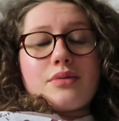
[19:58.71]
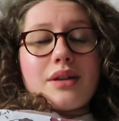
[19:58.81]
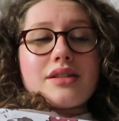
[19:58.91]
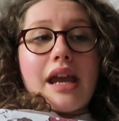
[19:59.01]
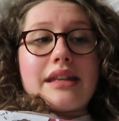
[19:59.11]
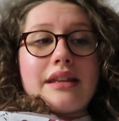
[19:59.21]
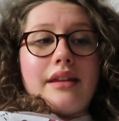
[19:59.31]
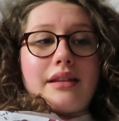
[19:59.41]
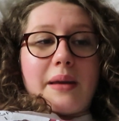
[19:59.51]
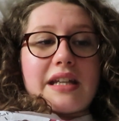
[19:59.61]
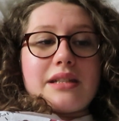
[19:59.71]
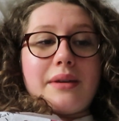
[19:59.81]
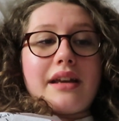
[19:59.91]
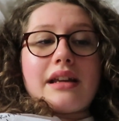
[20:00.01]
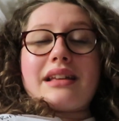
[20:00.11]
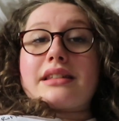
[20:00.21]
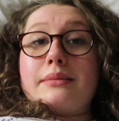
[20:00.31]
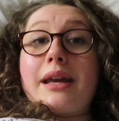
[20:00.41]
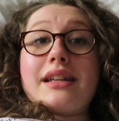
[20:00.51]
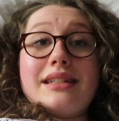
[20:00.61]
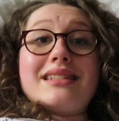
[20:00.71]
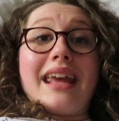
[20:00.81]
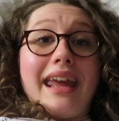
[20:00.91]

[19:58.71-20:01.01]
which I didn't expect to be. I expected to